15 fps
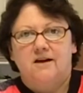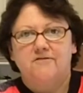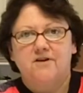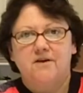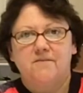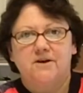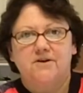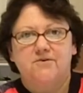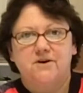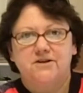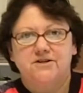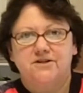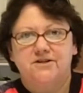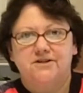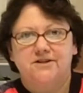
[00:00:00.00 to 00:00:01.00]
I've got my
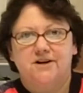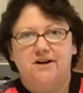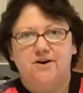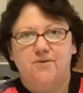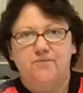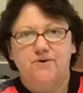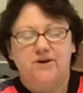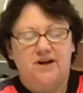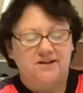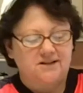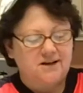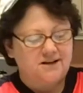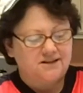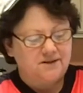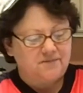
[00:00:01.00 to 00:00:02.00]
questions, and I hope you
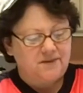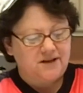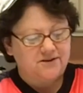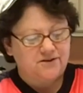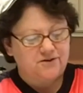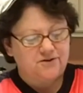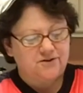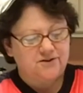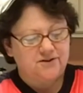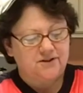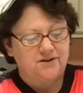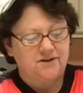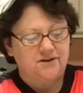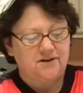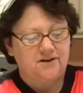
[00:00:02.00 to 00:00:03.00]
guys got some answers.
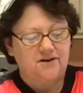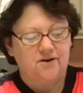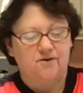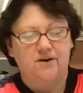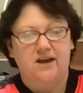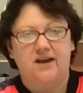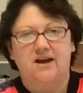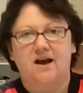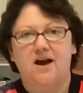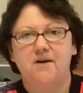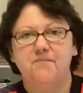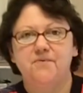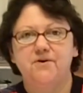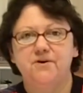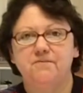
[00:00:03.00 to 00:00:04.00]
Okay,
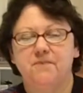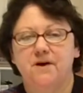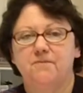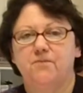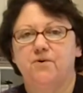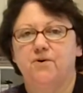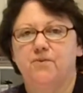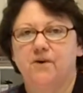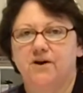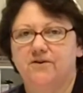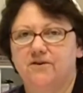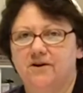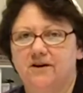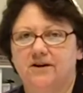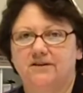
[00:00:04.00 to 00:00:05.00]
I put my boil
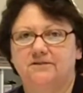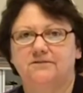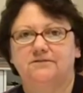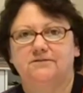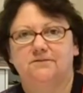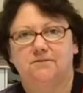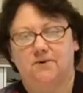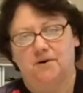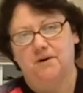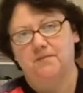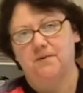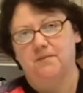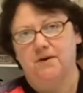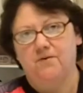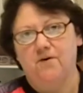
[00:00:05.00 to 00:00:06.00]
water on, I
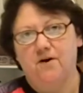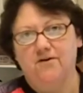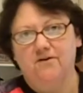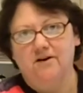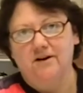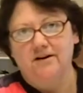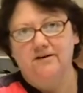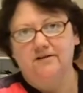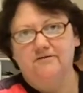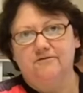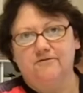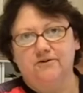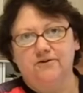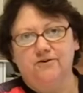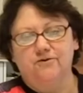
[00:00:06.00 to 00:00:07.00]
put my water on
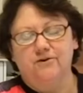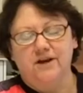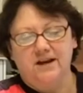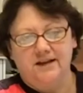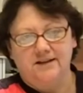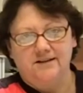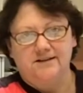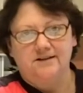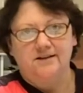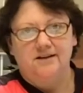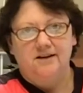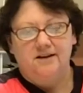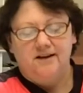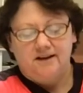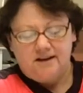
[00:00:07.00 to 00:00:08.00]
for the grains.
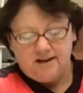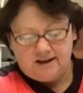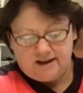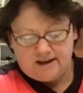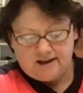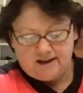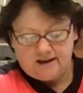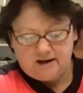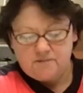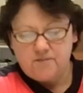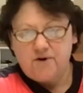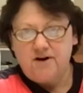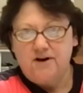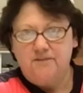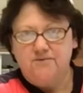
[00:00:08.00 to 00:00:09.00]
And I
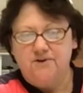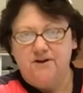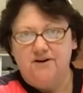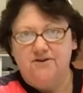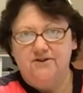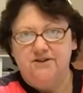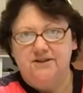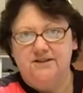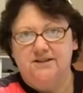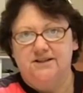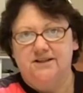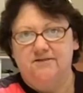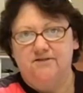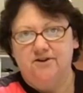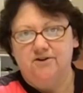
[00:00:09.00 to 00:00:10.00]
brought it up to
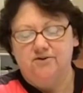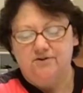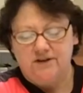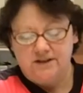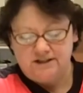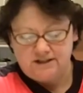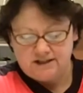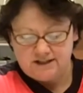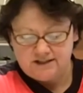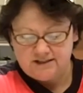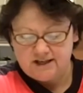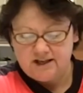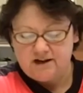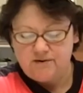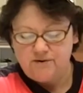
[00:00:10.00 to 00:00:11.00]
167 degrees, and it
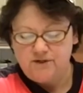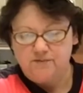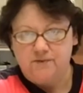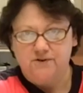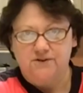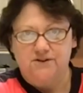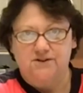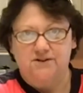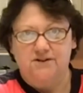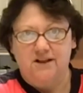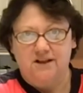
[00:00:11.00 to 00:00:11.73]
said I was supposed to,